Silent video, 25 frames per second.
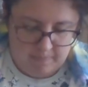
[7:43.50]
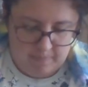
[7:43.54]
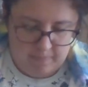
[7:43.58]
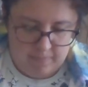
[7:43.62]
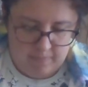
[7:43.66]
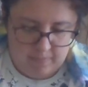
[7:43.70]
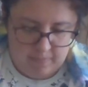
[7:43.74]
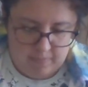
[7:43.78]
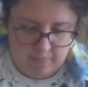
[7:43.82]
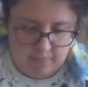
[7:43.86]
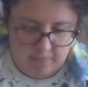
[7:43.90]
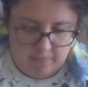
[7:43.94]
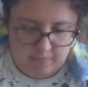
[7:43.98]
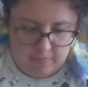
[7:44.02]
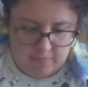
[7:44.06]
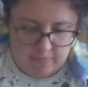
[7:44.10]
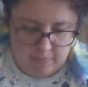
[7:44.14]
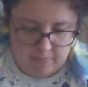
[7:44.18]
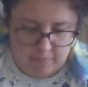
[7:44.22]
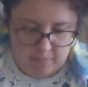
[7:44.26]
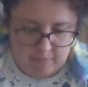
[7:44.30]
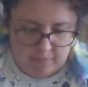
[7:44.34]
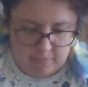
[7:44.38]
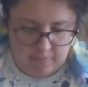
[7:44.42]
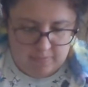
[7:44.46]

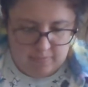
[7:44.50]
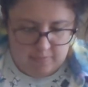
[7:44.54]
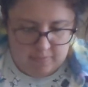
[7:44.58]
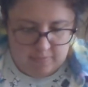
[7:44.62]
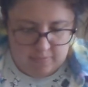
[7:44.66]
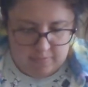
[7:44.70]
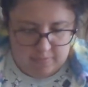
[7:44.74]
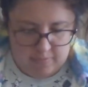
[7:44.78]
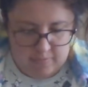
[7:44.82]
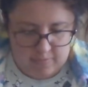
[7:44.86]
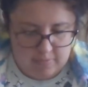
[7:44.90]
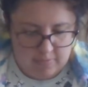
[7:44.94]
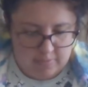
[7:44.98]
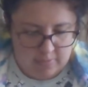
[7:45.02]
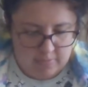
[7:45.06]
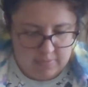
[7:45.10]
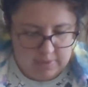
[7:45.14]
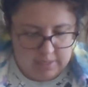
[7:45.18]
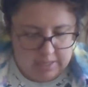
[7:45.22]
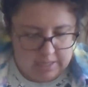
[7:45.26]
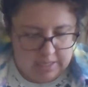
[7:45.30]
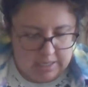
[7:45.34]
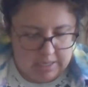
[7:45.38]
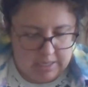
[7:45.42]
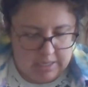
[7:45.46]

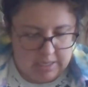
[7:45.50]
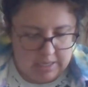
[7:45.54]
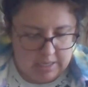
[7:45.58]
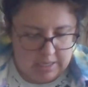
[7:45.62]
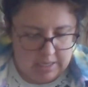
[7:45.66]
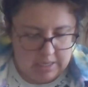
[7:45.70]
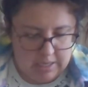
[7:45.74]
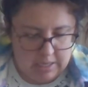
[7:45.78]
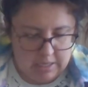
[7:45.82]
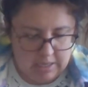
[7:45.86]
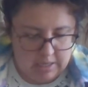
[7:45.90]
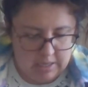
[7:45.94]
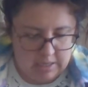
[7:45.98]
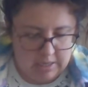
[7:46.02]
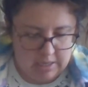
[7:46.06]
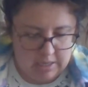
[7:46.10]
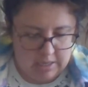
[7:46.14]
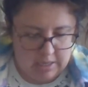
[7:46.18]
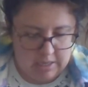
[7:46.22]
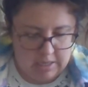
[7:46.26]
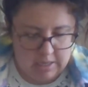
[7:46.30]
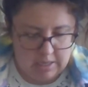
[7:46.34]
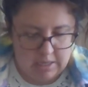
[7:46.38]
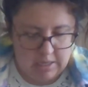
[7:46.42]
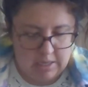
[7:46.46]

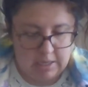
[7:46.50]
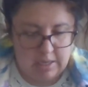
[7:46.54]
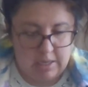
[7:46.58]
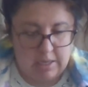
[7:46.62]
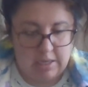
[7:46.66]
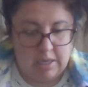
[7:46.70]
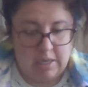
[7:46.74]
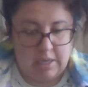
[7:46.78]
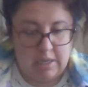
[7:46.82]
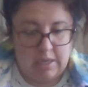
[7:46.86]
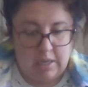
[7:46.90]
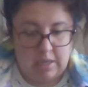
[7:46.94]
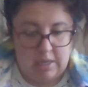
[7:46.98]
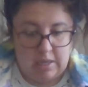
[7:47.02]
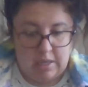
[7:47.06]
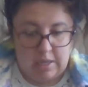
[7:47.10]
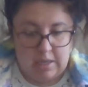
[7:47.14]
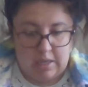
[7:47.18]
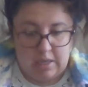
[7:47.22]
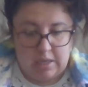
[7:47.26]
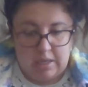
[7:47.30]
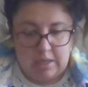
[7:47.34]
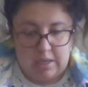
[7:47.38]
(silence)